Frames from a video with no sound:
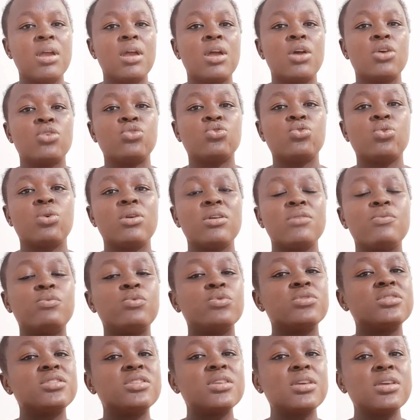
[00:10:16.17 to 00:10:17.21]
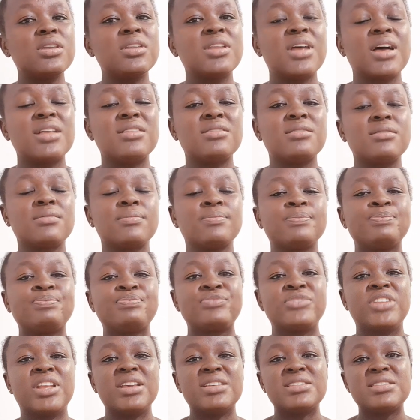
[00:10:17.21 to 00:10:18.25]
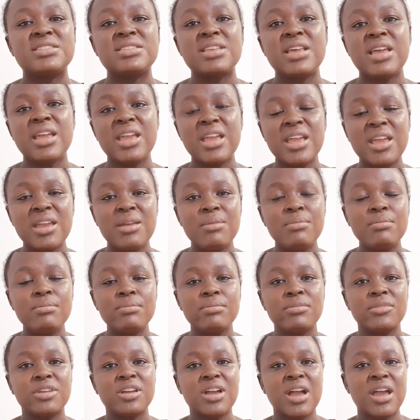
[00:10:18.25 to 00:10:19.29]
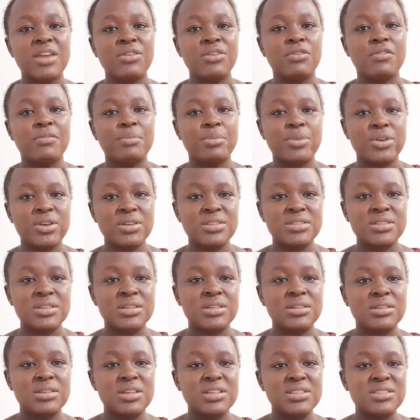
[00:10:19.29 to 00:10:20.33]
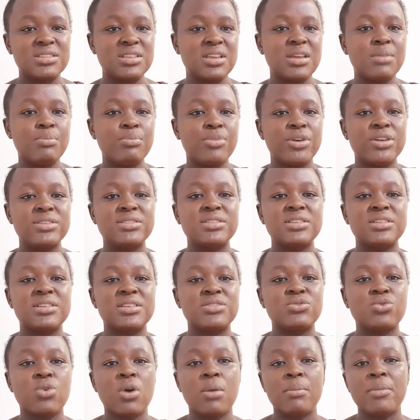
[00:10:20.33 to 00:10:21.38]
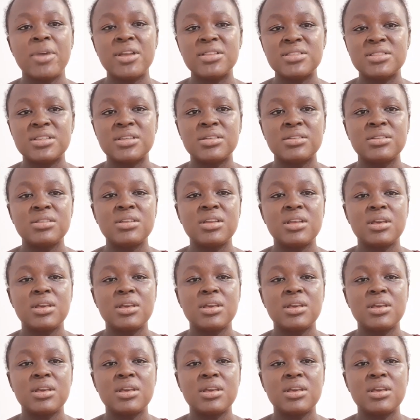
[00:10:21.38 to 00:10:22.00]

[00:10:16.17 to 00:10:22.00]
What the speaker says: So if you see that the same kind of person, the same person is commenting